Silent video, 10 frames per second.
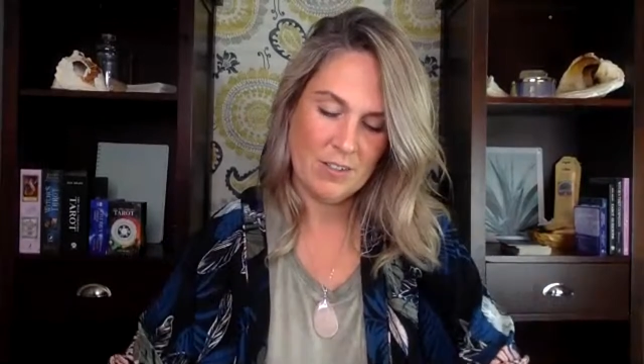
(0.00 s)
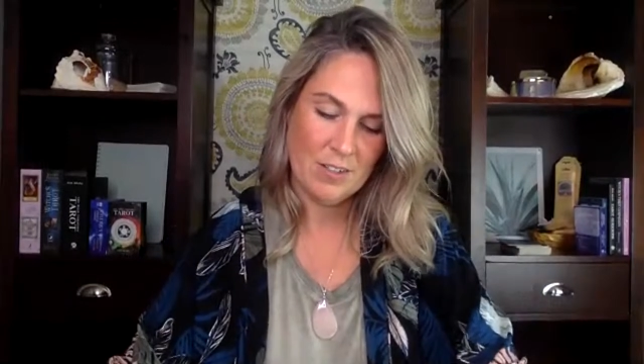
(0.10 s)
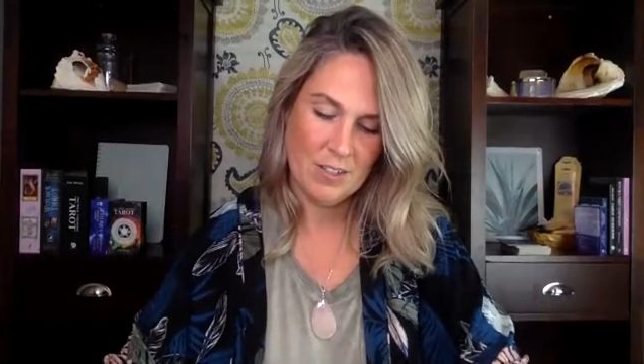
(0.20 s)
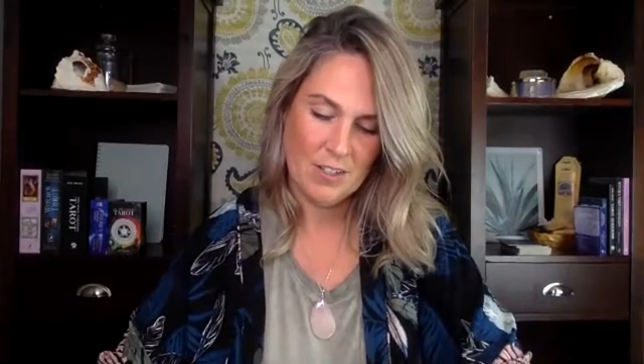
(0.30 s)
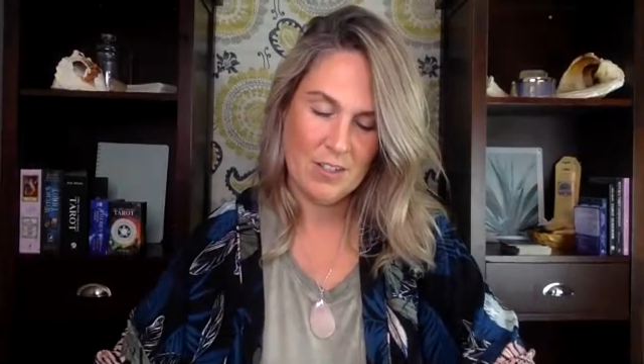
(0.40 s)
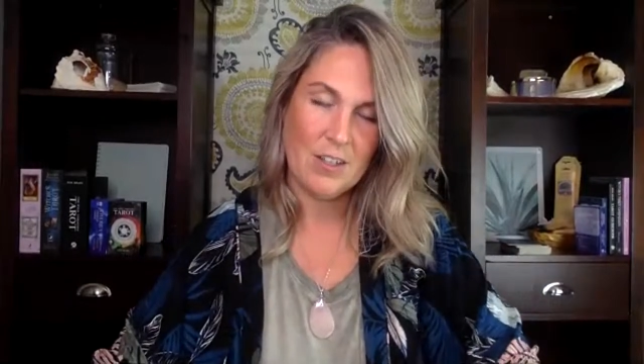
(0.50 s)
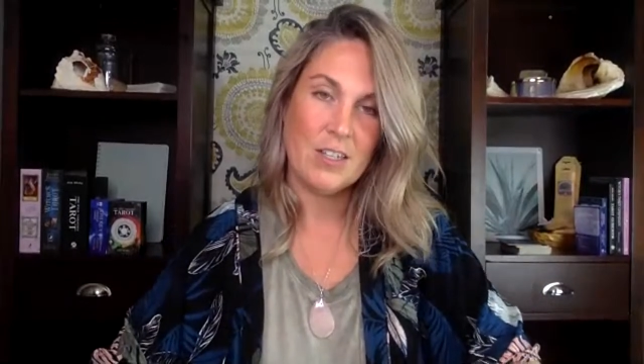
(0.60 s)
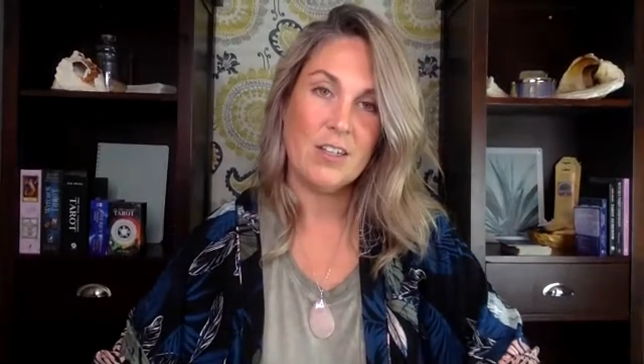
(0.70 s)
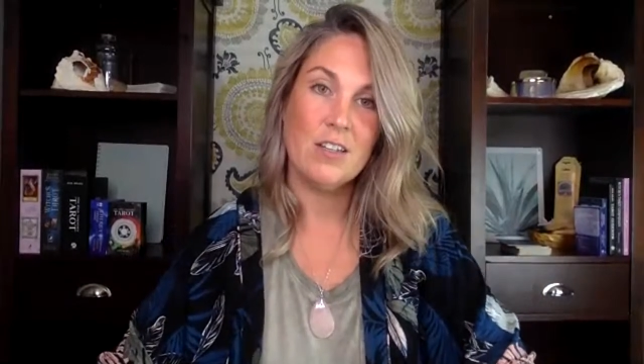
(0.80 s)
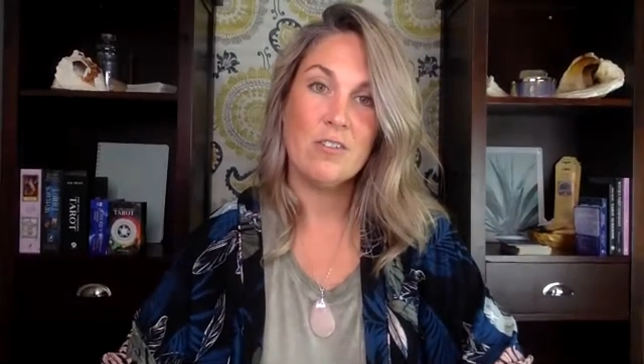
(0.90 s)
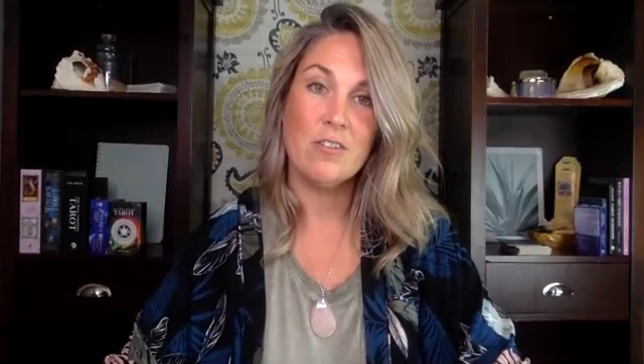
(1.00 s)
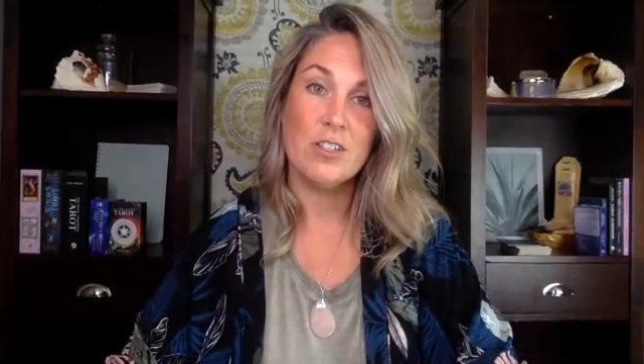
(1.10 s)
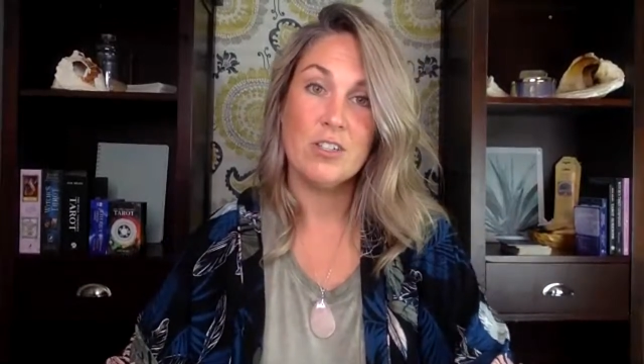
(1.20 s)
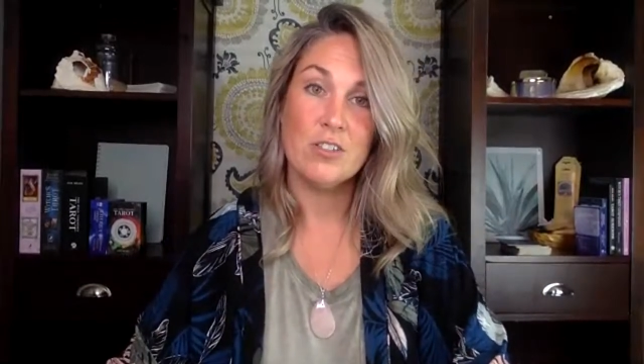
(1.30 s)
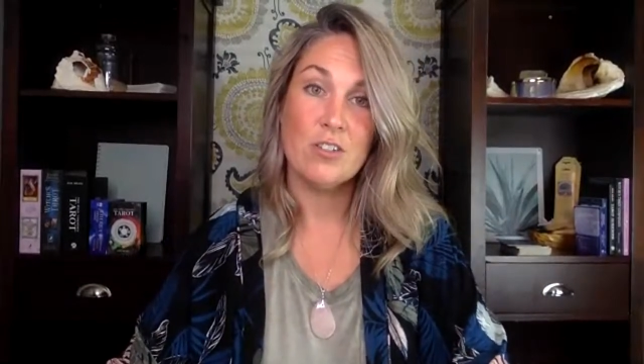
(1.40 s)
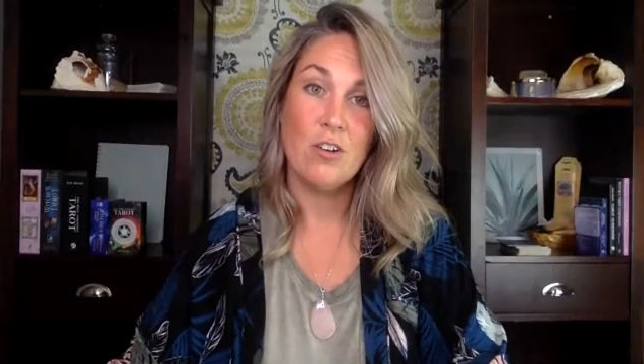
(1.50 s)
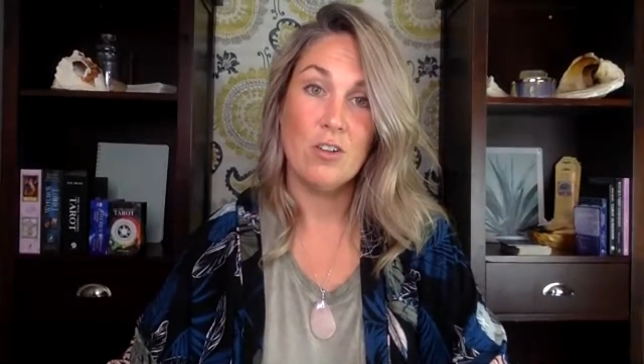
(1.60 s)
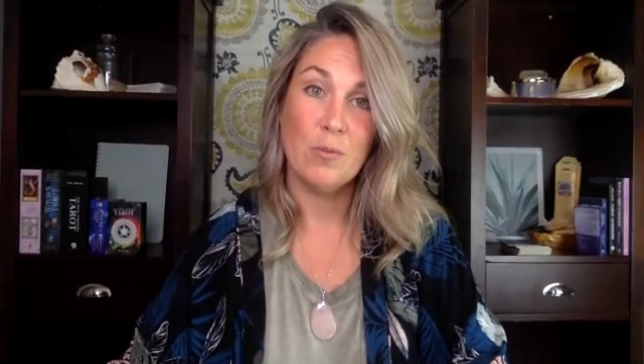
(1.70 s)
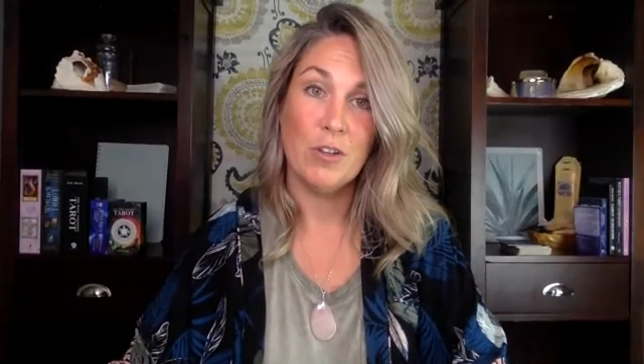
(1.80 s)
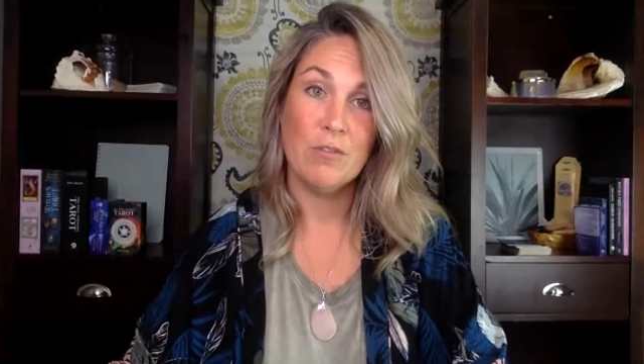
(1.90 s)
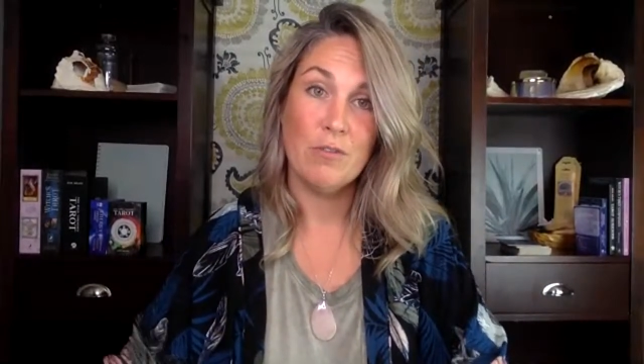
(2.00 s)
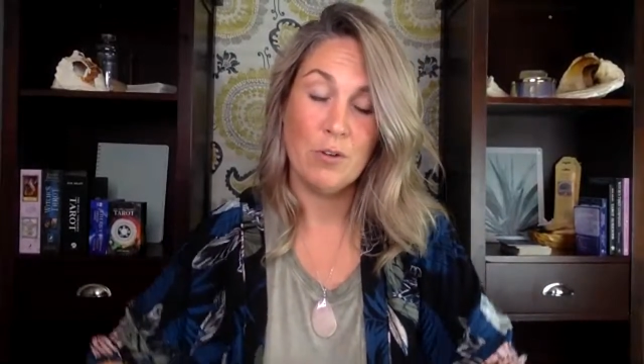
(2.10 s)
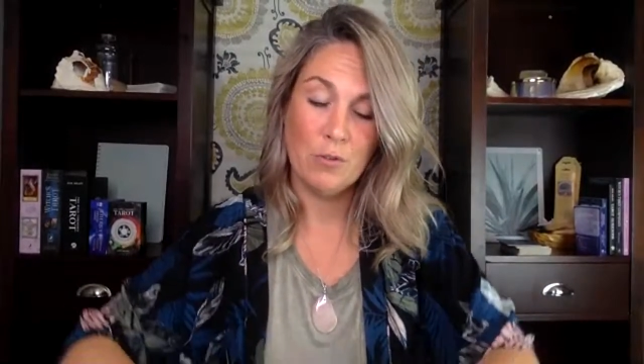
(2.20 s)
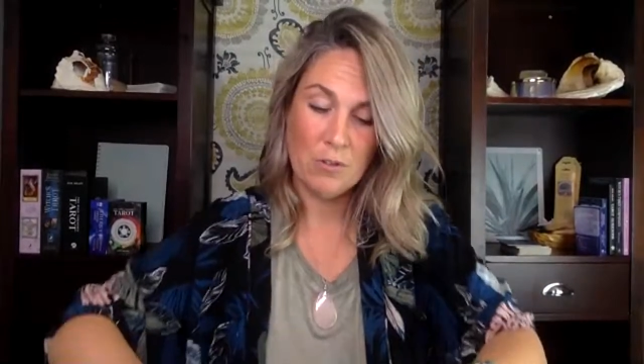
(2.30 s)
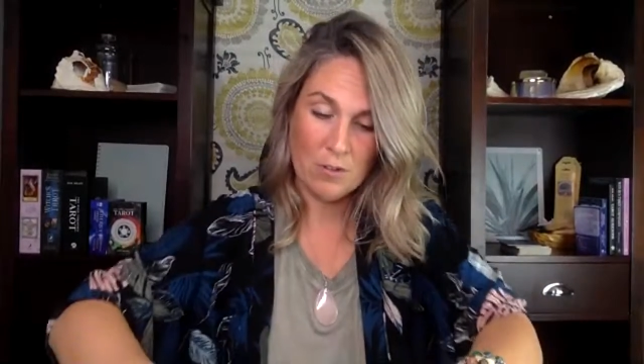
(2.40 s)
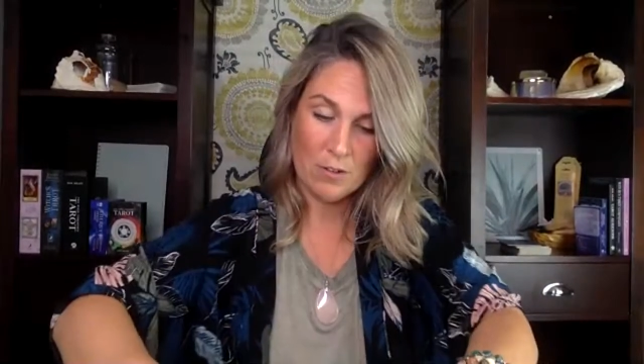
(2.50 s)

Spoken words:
I could literally just call them on the phone.